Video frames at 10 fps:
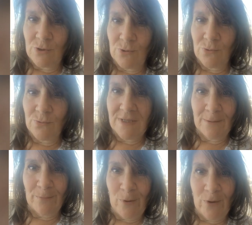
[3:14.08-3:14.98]
to
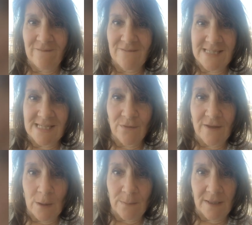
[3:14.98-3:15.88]
get more physical
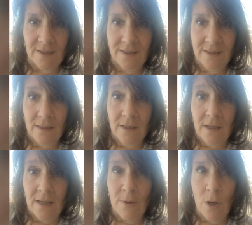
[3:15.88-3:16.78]
therapy.
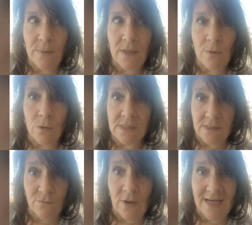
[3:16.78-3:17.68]
I'm hoping
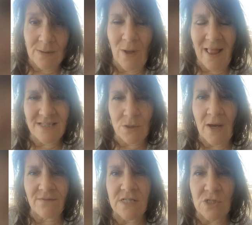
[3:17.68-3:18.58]
mostly for, well, I do
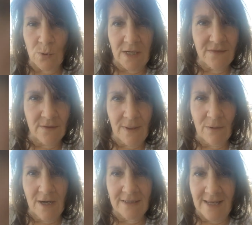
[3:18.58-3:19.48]
have to strengthen my
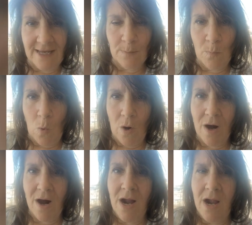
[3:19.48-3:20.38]
right leg more
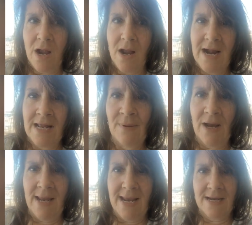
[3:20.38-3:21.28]
and my
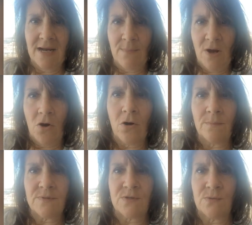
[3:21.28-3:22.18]
hand, my
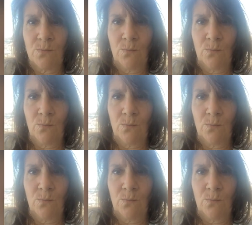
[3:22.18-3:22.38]
arms